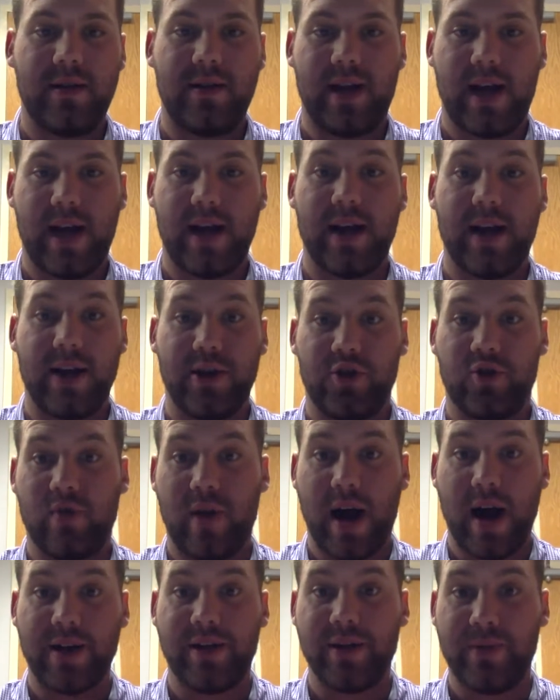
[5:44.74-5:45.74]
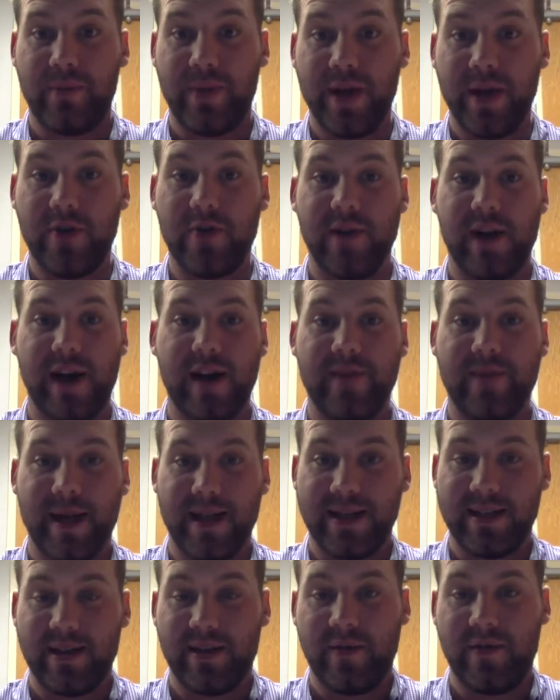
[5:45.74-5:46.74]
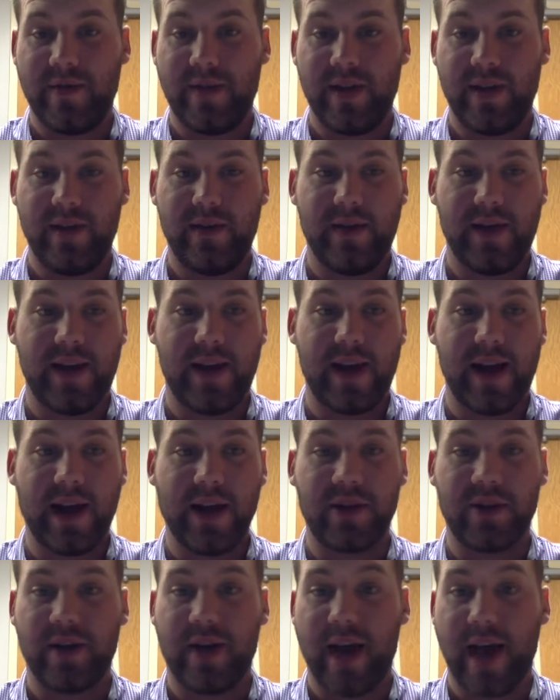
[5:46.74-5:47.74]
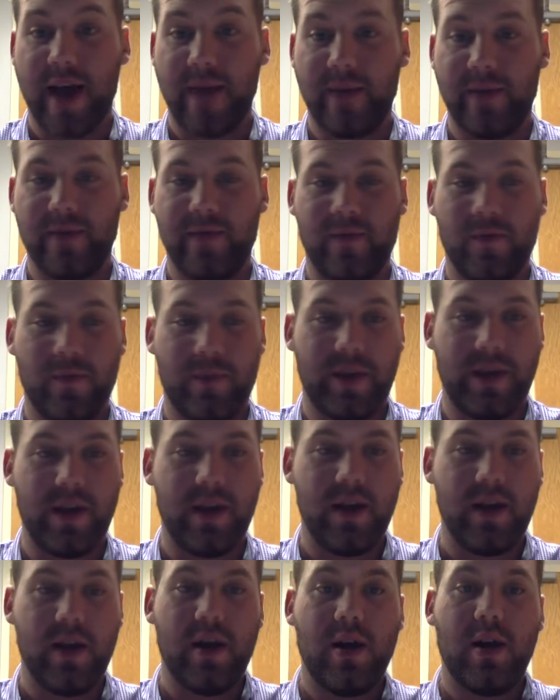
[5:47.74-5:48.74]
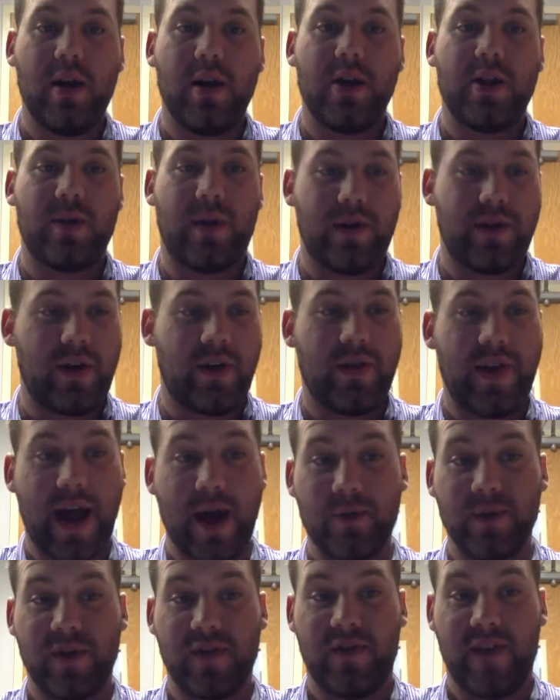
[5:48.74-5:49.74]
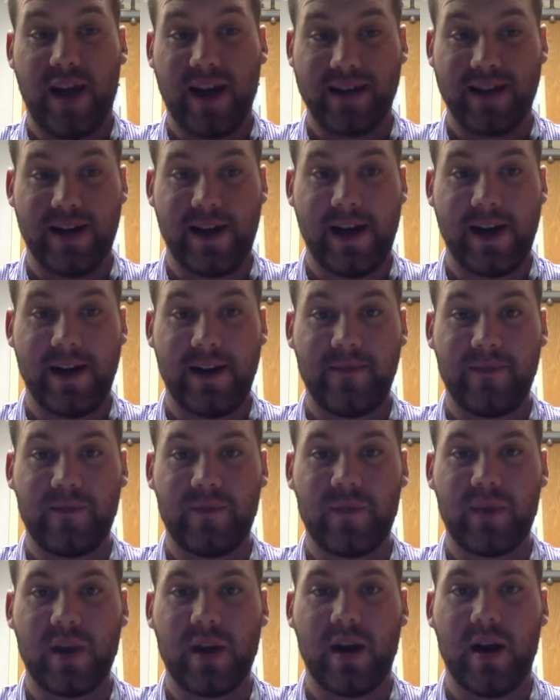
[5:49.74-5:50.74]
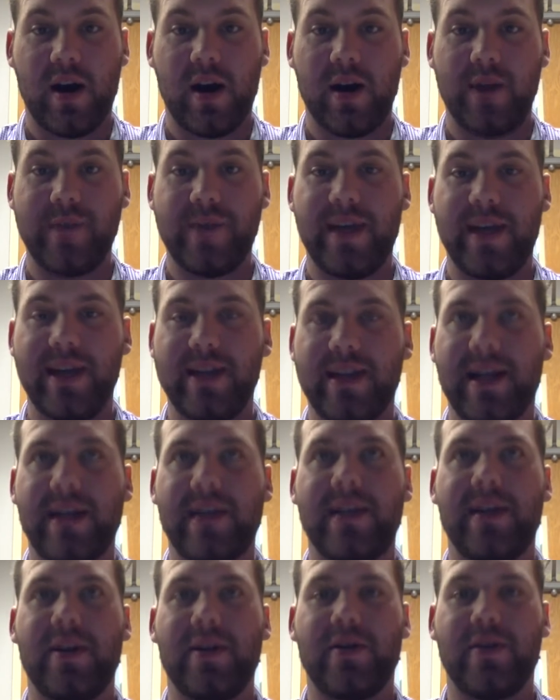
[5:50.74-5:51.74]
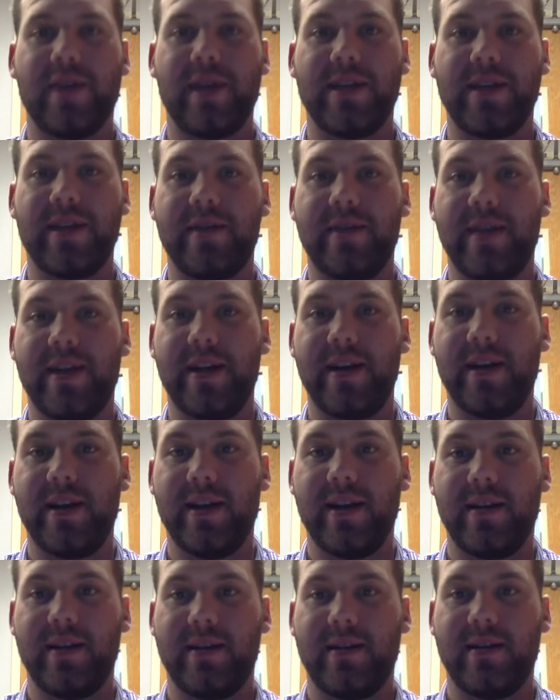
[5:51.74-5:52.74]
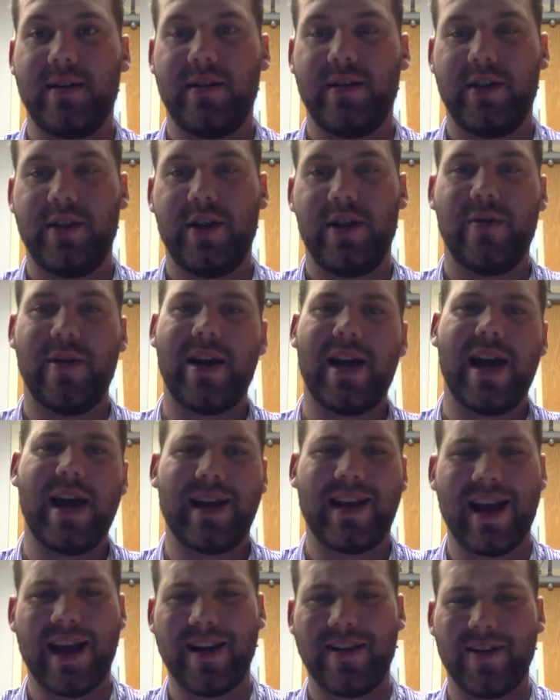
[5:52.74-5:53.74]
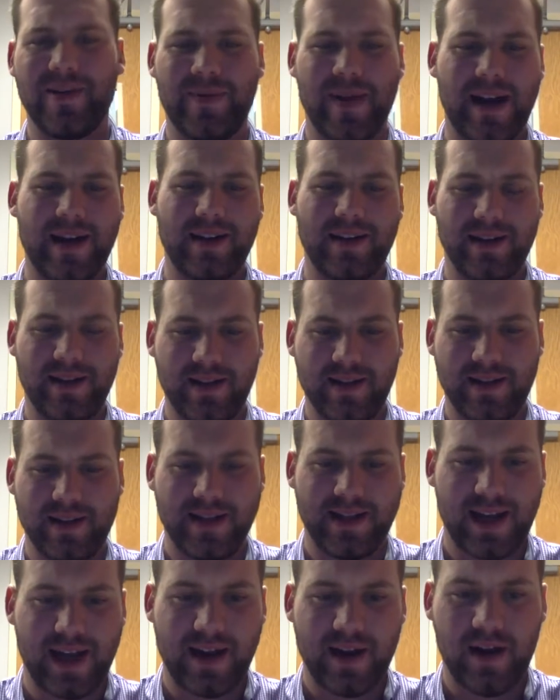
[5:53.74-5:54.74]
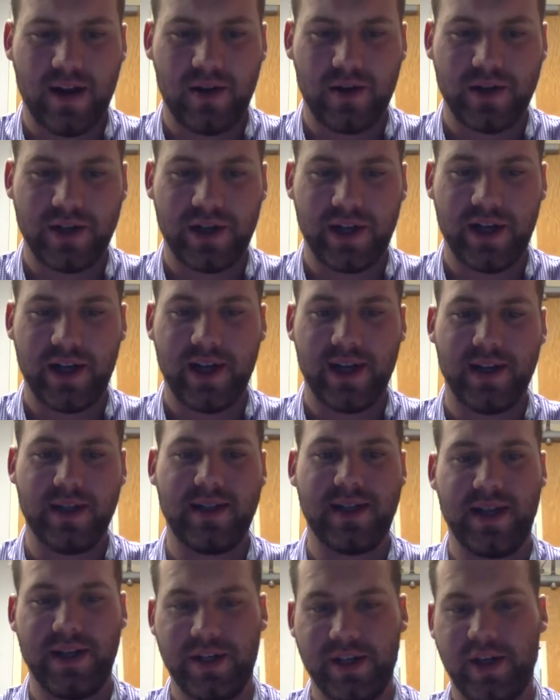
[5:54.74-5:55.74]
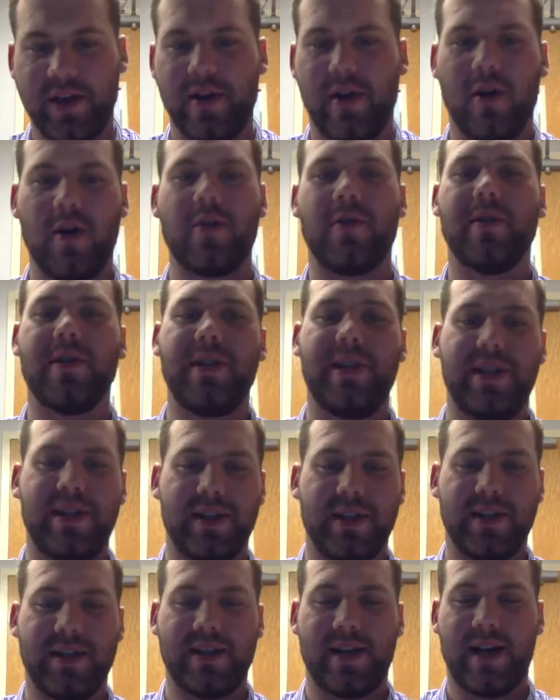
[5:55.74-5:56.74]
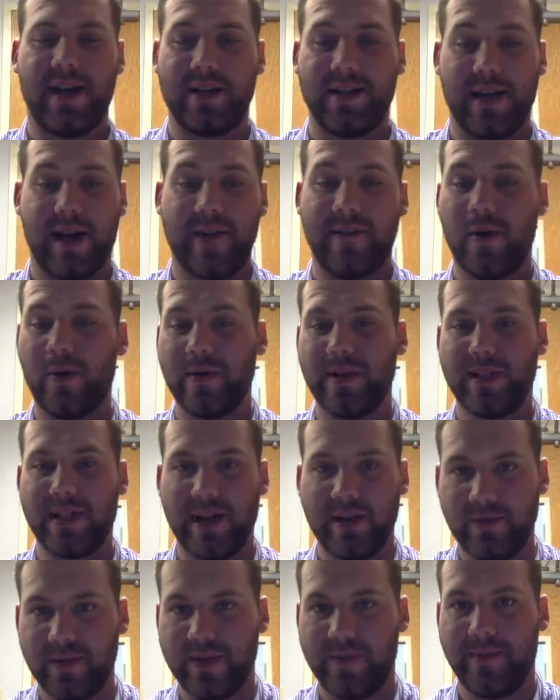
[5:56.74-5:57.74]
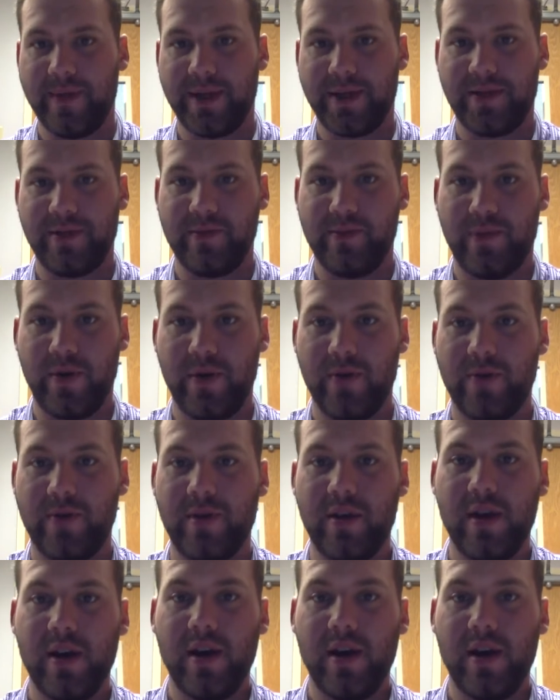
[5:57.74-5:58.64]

and tried to be creative myself that it actually happened for me. So I thought that was fascinating. His idea on creativity is, and it kind of goes back to the psychology, is teaching an art or teaching a science. And I've always said it was a mixture of both.